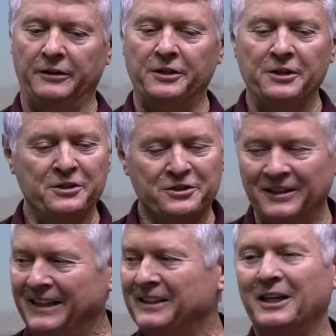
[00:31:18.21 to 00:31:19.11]

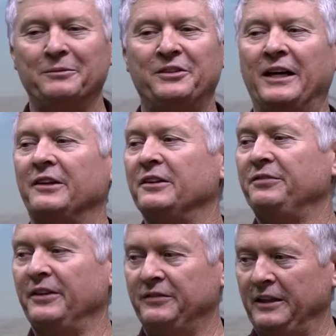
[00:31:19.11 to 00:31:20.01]
usually it comes down to
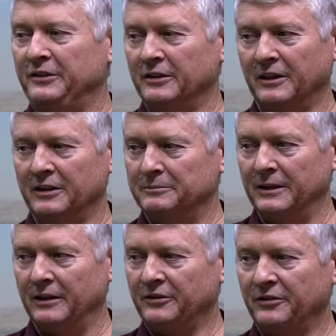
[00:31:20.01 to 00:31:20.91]
$50 to
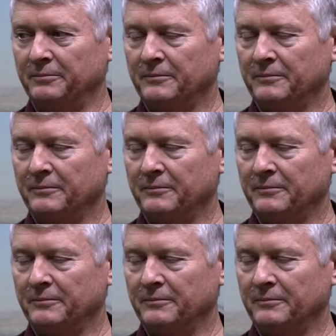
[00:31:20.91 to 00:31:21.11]
$100.